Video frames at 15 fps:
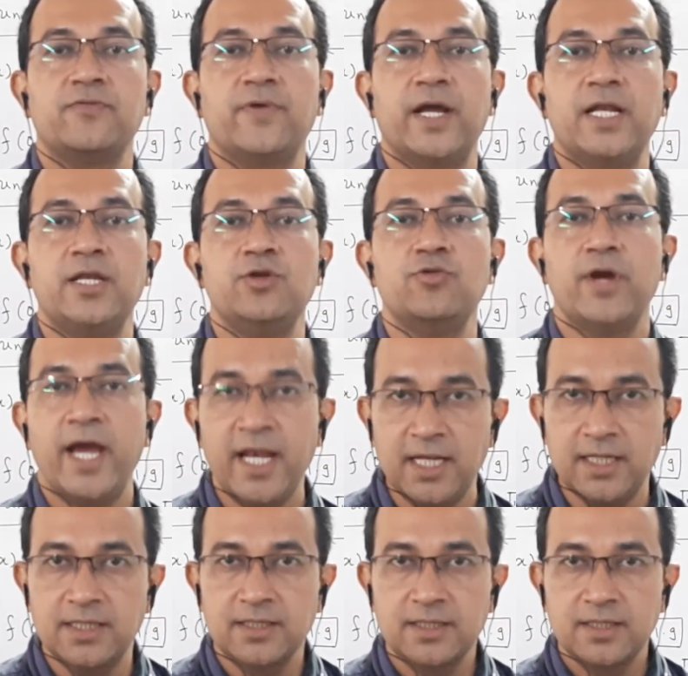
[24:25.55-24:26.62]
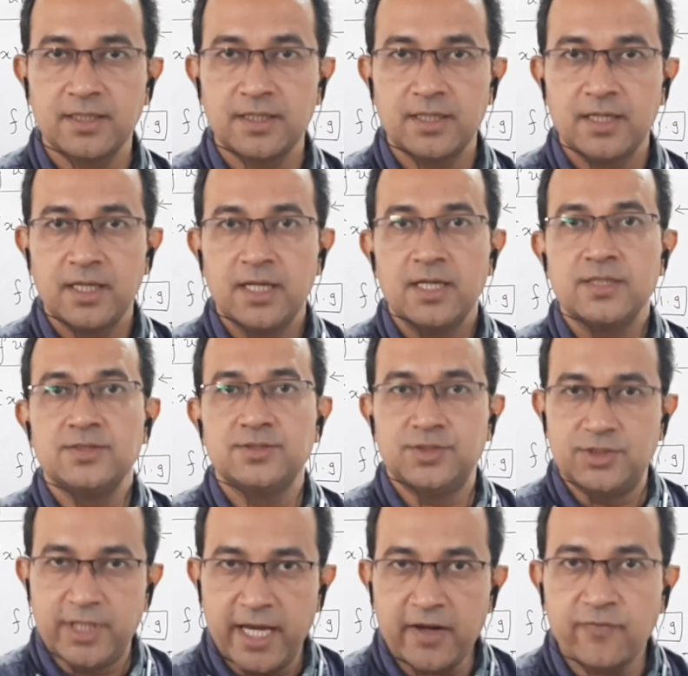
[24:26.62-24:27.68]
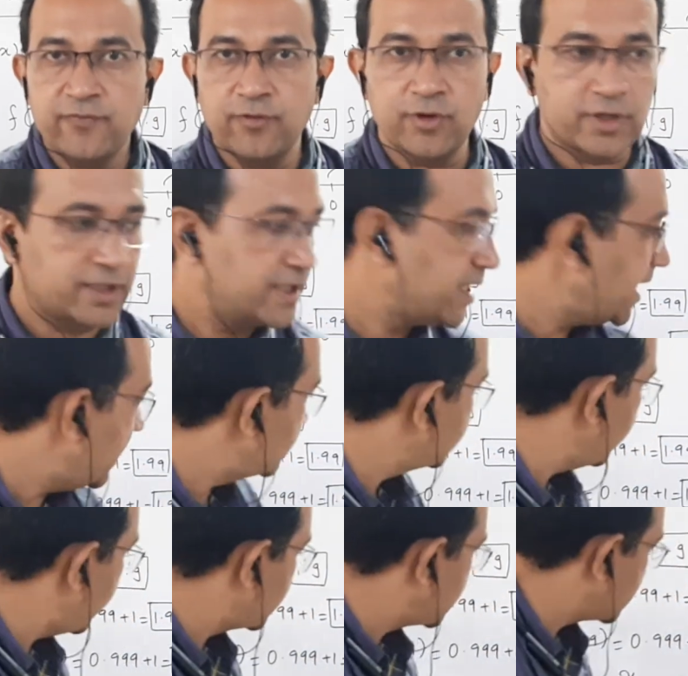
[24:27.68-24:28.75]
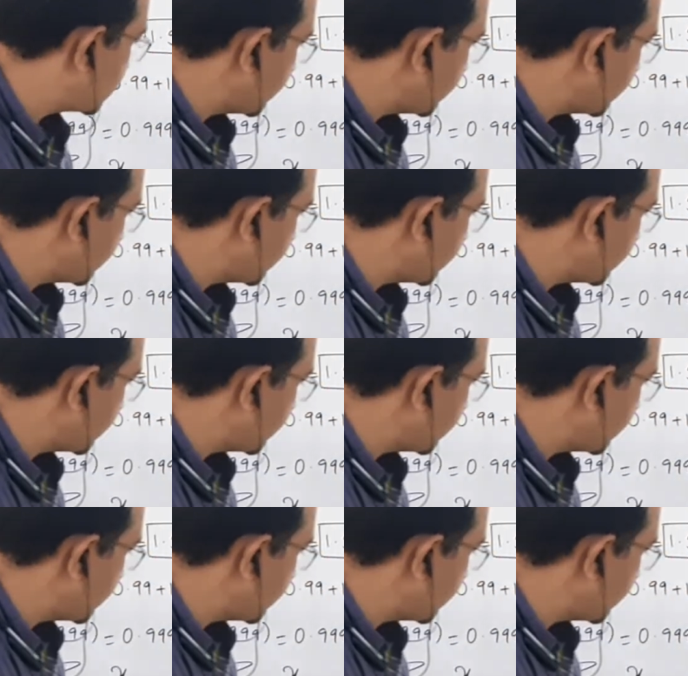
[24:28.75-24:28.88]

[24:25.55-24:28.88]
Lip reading: value L. Therefore, as x